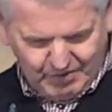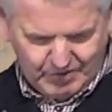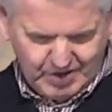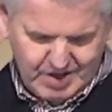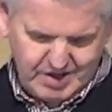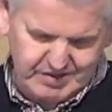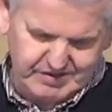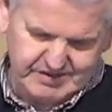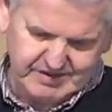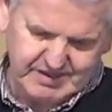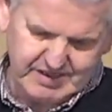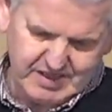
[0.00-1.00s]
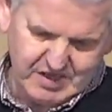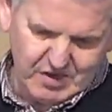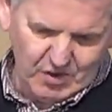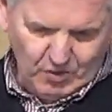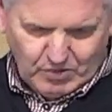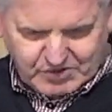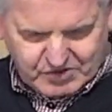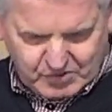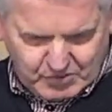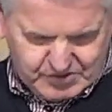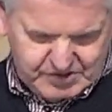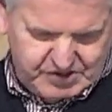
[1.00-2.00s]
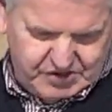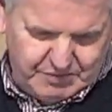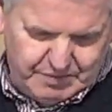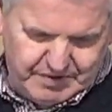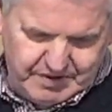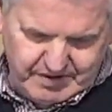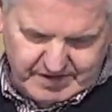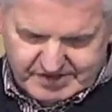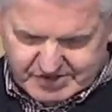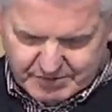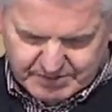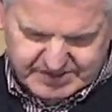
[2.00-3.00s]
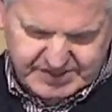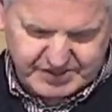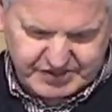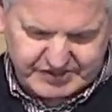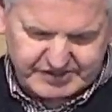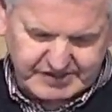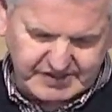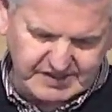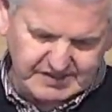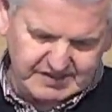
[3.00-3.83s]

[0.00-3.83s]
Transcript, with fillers: cards, all sorts of stupid, uh, superstitions.